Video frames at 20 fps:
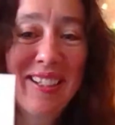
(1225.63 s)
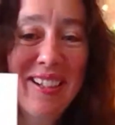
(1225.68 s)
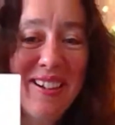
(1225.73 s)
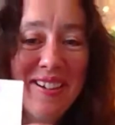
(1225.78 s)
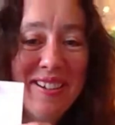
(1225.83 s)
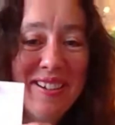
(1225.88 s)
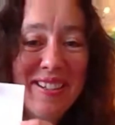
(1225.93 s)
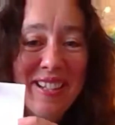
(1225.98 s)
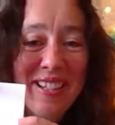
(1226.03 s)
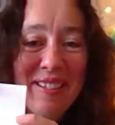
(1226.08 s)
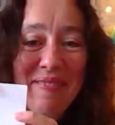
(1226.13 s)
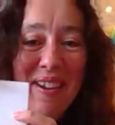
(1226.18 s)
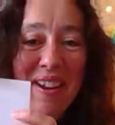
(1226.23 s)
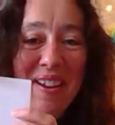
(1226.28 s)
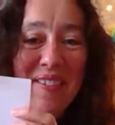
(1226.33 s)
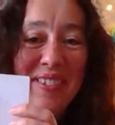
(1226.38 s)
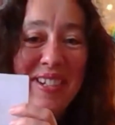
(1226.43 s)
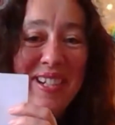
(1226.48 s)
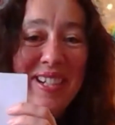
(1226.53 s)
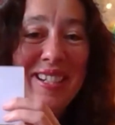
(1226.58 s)
card at the
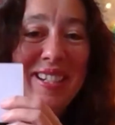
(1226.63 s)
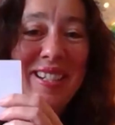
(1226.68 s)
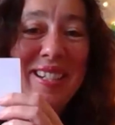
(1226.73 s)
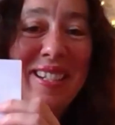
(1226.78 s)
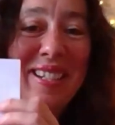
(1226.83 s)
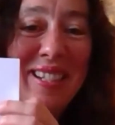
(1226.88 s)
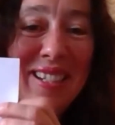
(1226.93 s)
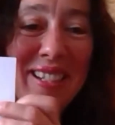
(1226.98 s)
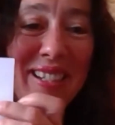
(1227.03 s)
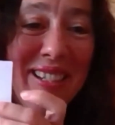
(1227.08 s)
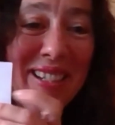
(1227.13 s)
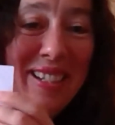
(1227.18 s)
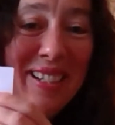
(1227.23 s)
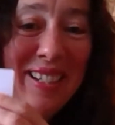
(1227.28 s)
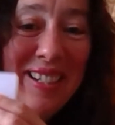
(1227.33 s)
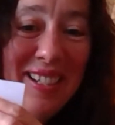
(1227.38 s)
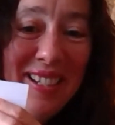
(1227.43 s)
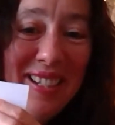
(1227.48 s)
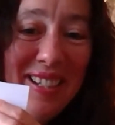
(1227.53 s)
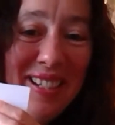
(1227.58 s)
moment.
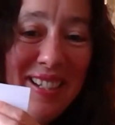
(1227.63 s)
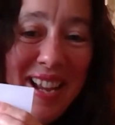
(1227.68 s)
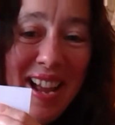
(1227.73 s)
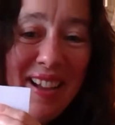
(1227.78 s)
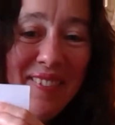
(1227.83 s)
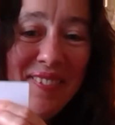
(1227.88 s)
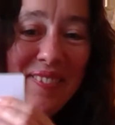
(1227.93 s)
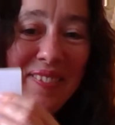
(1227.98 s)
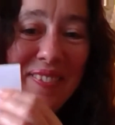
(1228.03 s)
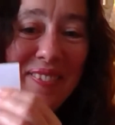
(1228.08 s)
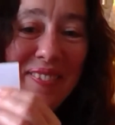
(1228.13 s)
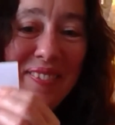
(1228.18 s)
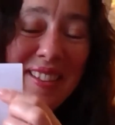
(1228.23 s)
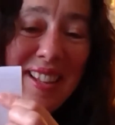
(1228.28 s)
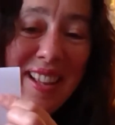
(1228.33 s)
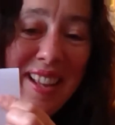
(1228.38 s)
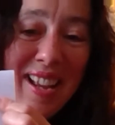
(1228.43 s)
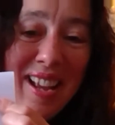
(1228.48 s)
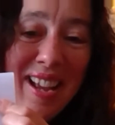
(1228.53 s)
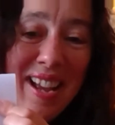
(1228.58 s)
Yeah.
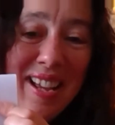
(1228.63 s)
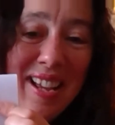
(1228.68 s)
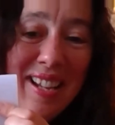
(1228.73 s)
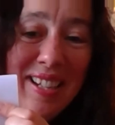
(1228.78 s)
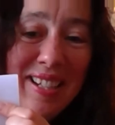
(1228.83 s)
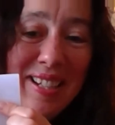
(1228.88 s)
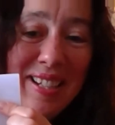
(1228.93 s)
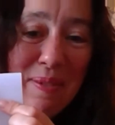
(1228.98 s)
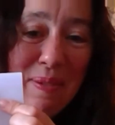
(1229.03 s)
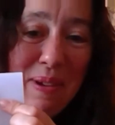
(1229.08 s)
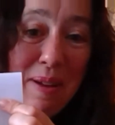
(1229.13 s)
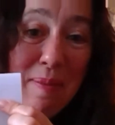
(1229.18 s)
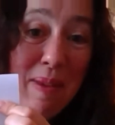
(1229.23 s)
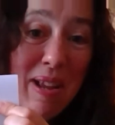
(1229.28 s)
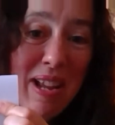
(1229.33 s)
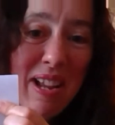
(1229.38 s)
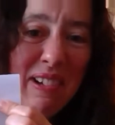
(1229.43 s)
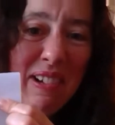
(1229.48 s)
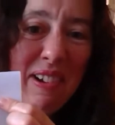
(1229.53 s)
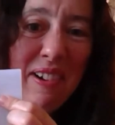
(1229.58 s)
So we're going to
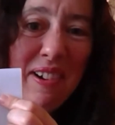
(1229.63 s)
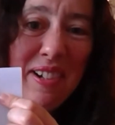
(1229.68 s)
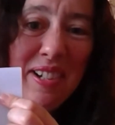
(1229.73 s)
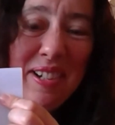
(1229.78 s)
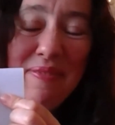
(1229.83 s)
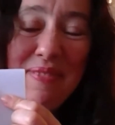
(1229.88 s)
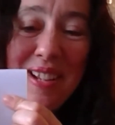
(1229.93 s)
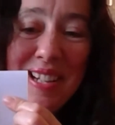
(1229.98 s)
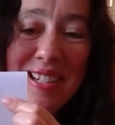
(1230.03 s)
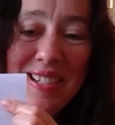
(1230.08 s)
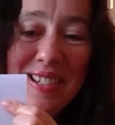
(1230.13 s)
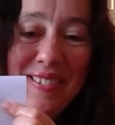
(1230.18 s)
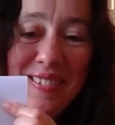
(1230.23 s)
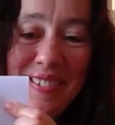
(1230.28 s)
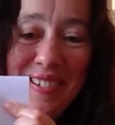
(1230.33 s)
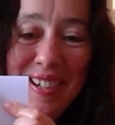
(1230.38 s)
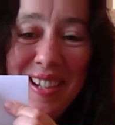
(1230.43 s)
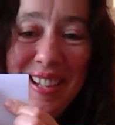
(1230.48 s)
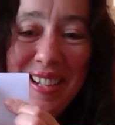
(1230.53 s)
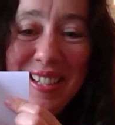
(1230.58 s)
make our card a bit
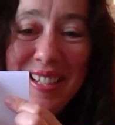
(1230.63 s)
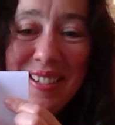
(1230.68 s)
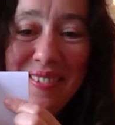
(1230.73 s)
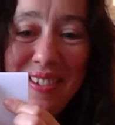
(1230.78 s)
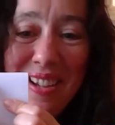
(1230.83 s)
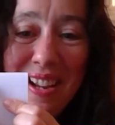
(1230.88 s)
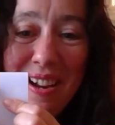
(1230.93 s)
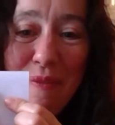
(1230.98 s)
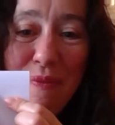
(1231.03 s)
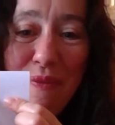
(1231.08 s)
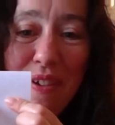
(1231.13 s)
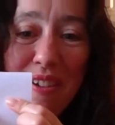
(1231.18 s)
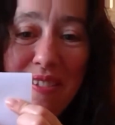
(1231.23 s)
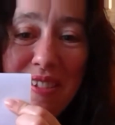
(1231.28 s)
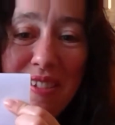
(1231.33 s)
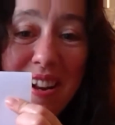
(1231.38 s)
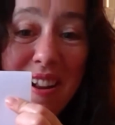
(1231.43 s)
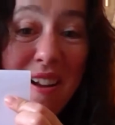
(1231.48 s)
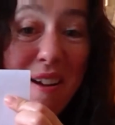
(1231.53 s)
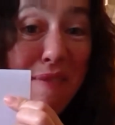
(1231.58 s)
stronger. So we're going to fold
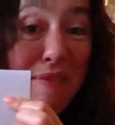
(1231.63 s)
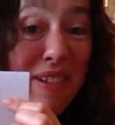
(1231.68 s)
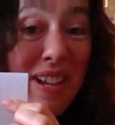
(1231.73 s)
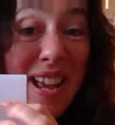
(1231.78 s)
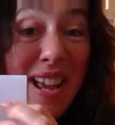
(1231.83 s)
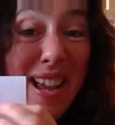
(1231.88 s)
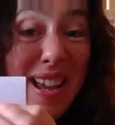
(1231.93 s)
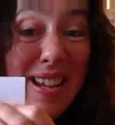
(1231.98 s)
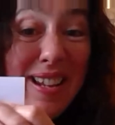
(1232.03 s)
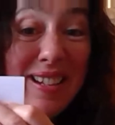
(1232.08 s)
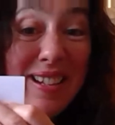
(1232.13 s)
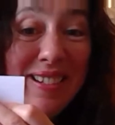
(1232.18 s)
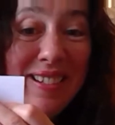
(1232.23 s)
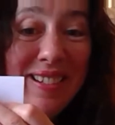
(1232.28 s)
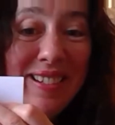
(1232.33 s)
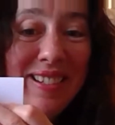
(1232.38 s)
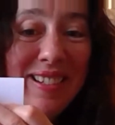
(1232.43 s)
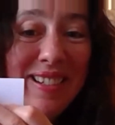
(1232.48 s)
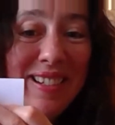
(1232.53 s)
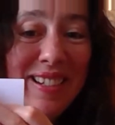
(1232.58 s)
it in half again.
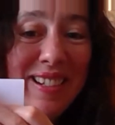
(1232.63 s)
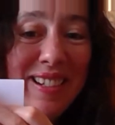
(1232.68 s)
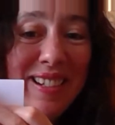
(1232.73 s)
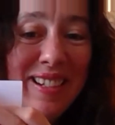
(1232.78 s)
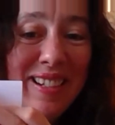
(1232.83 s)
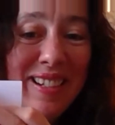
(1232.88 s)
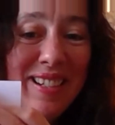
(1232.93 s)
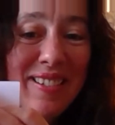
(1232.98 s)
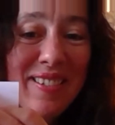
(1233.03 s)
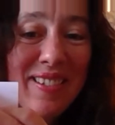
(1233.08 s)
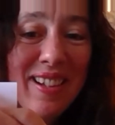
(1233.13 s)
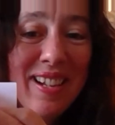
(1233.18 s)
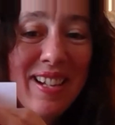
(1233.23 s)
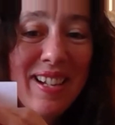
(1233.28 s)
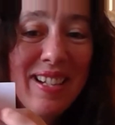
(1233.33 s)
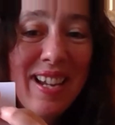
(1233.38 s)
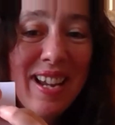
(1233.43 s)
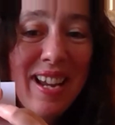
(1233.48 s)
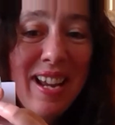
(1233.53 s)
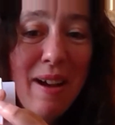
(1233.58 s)
So we're going
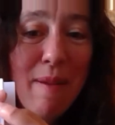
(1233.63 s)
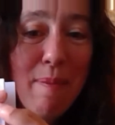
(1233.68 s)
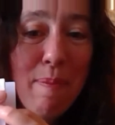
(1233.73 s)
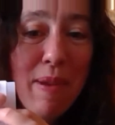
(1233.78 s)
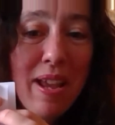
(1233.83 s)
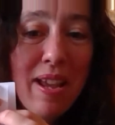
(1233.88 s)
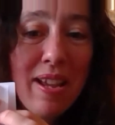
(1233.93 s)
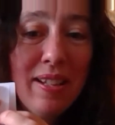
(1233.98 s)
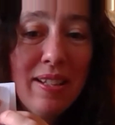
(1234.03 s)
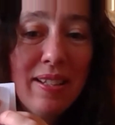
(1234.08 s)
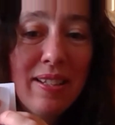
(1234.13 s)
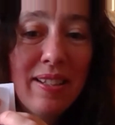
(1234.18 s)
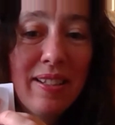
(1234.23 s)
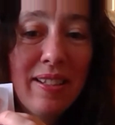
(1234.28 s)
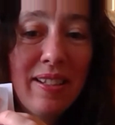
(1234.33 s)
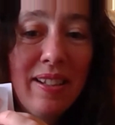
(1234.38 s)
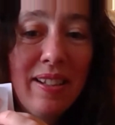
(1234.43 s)
to take our piece